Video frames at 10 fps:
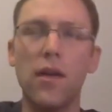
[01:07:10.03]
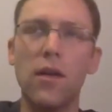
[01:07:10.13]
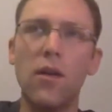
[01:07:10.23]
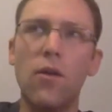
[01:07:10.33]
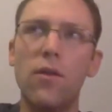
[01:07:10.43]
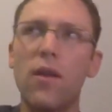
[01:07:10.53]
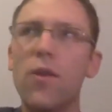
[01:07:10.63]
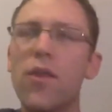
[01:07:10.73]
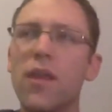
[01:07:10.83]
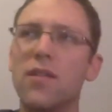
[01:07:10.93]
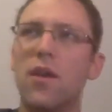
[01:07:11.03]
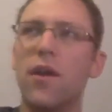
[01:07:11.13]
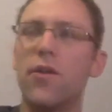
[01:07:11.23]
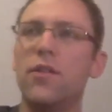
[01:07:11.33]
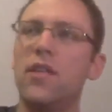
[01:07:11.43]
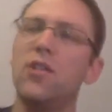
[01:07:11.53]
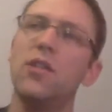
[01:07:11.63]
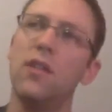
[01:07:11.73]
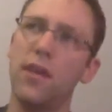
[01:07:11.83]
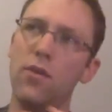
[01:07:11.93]
The other thing is
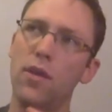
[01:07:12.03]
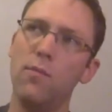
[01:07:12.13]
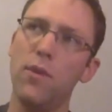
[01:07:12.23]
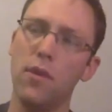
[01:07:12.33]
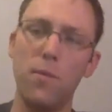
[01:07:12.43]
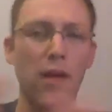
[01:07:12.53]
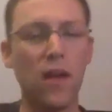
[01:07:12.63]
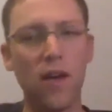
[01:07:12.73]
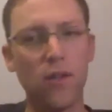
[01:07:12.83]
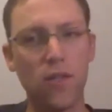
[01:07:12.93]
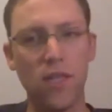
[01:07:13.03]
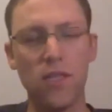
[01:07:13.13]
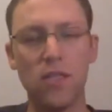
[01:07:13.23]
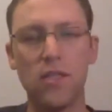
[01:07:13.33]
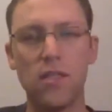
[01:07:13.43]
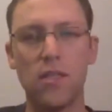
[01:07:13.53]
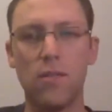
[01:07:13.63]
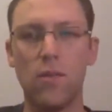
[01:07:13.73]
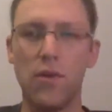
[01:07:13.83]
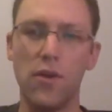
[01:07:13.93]
authorization. Like, you can build a big authorization
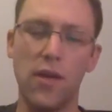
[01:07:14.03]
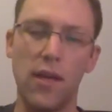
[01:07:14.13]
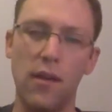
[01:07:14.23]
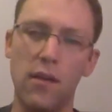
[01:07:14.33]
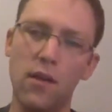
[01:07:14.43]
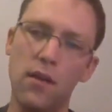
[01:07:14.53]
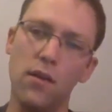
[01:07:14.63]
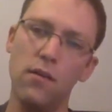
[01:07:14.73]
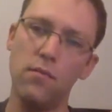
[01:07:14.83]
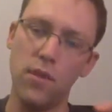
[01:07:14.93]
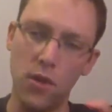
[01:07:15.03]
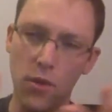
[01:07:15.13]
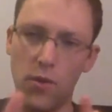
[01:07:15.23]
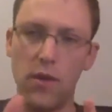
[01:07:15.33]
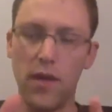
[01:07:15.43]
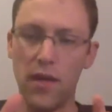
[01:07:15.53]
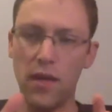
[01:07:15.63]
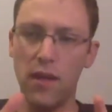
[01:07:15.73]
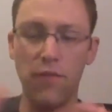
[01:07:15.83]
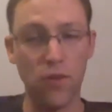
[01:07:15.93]
system, or you can,
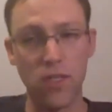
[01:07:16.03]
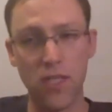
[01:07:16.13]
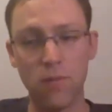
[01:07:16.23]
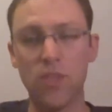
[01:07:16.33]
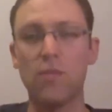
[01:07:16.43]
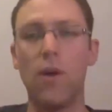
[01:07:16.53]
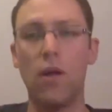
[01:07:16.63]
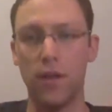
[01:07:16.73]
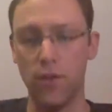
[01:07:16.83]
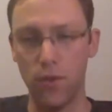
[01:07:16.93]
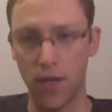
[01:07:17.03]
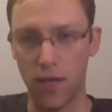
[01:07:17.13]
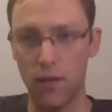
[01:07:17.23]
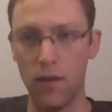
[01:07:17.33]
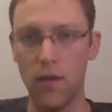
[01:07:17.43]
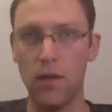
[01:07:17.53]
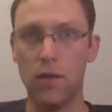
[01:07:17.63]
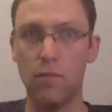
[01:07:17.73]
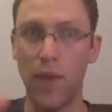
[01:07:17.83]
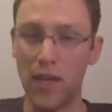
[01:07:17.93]
if your system is small and you can
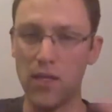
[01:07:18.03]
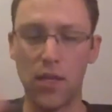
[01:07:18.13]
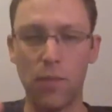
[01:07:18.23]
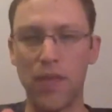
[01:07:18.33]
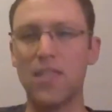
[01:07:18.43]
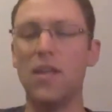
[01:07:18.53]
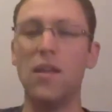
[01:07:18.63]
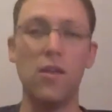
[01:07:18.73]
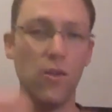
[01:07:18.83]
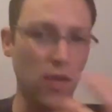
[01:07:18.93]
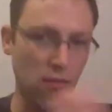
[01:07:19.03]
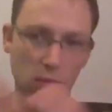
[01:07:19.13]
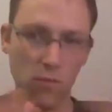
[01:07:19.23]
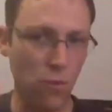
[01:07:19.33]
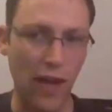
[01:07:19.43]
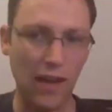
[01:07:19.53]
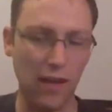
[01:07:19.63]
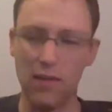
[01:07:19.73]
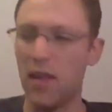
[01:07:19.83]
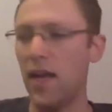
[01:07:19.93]
manage the complexity, you can write it
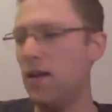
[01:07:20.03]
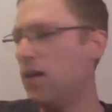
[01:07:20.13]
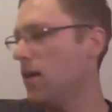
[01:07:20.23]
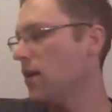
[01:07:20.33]
in line.